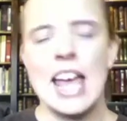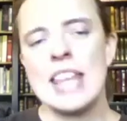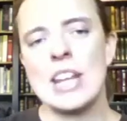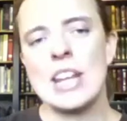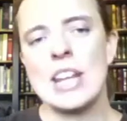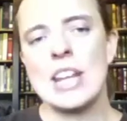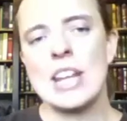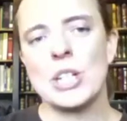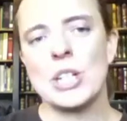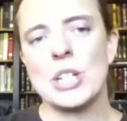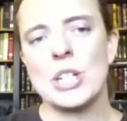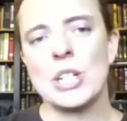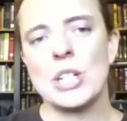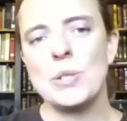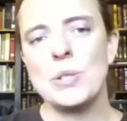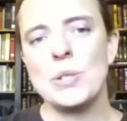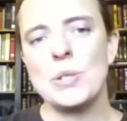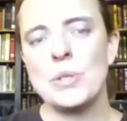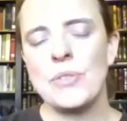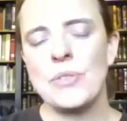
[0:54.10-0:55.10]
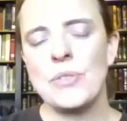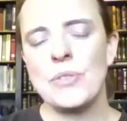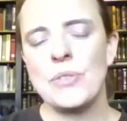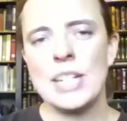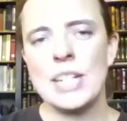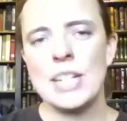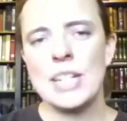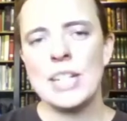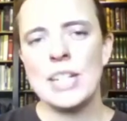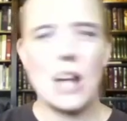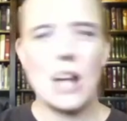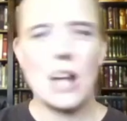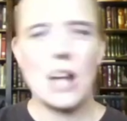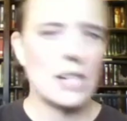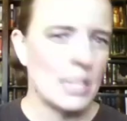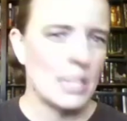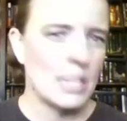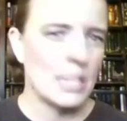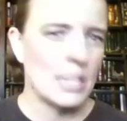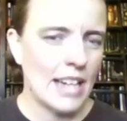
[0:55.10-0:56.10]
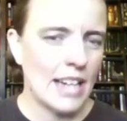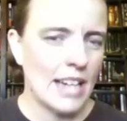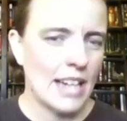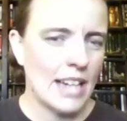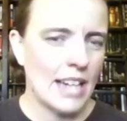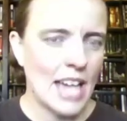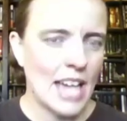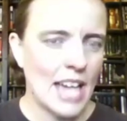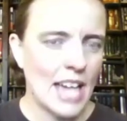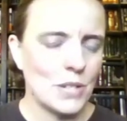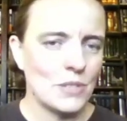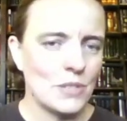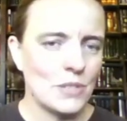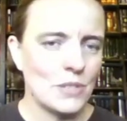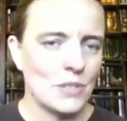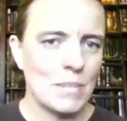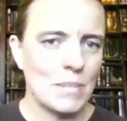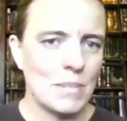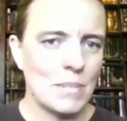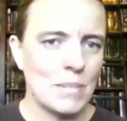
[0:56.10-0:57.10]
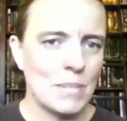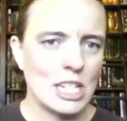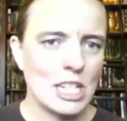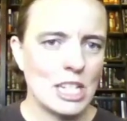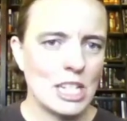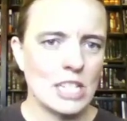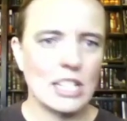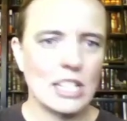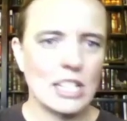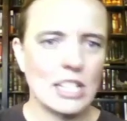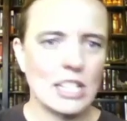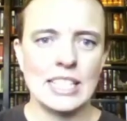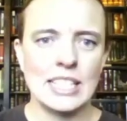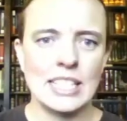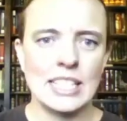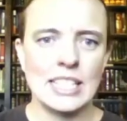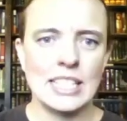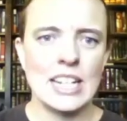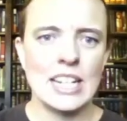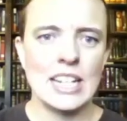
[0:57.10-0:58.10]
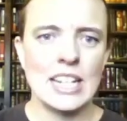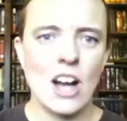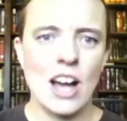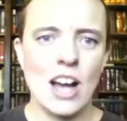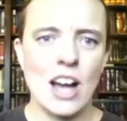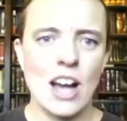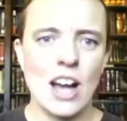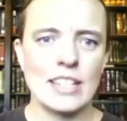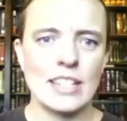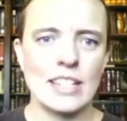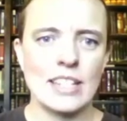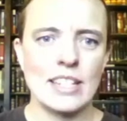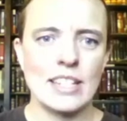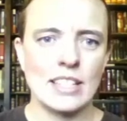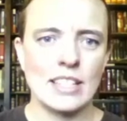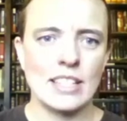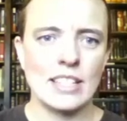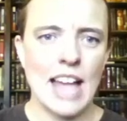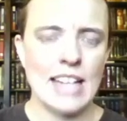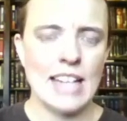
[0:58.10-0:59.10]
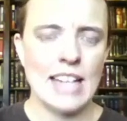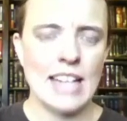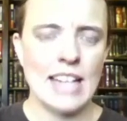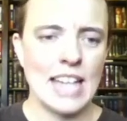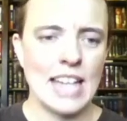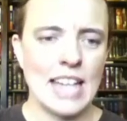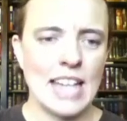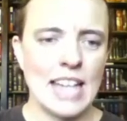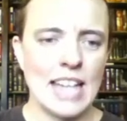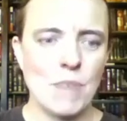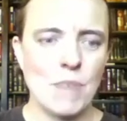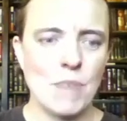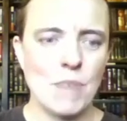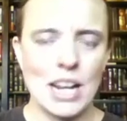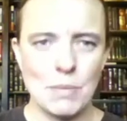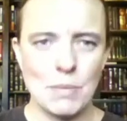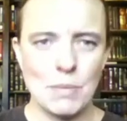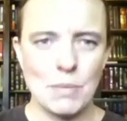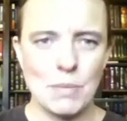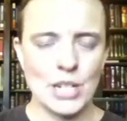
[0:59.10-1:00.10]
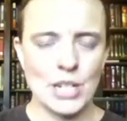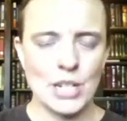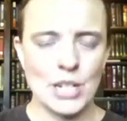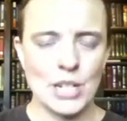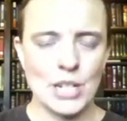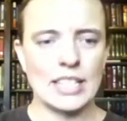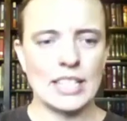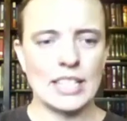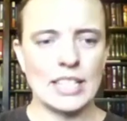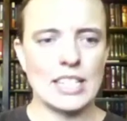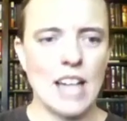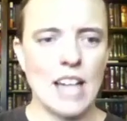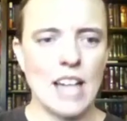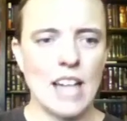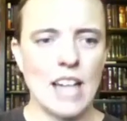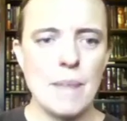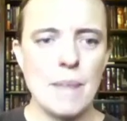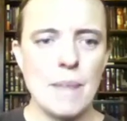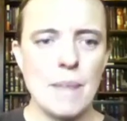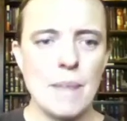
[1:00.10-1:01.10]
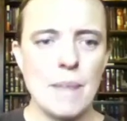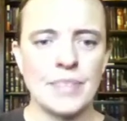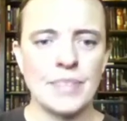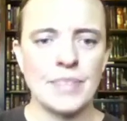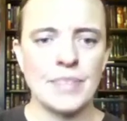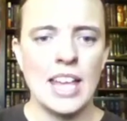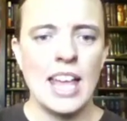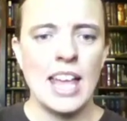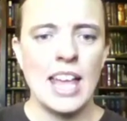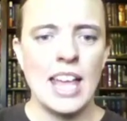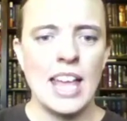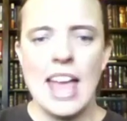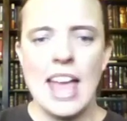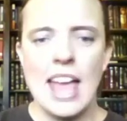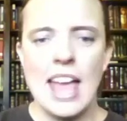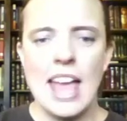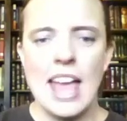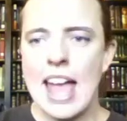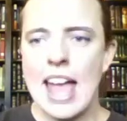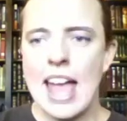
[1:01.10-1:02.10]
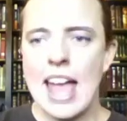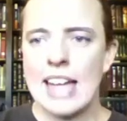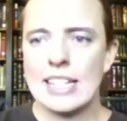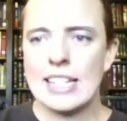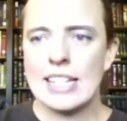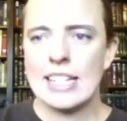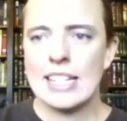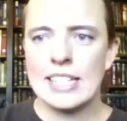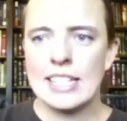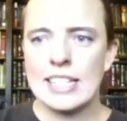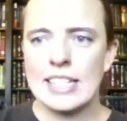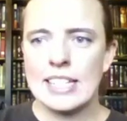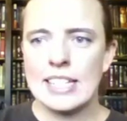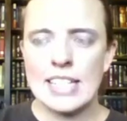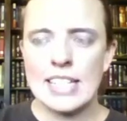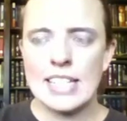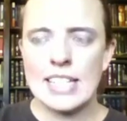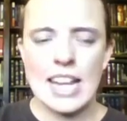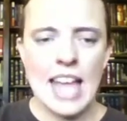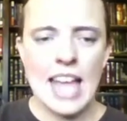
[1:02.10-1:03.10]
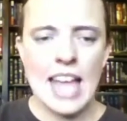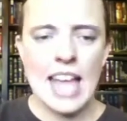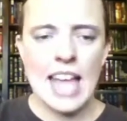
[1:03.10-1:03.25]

There's a news feed. You can always get back to that news feed by just clicking on the class name right up here at the top. And this is going to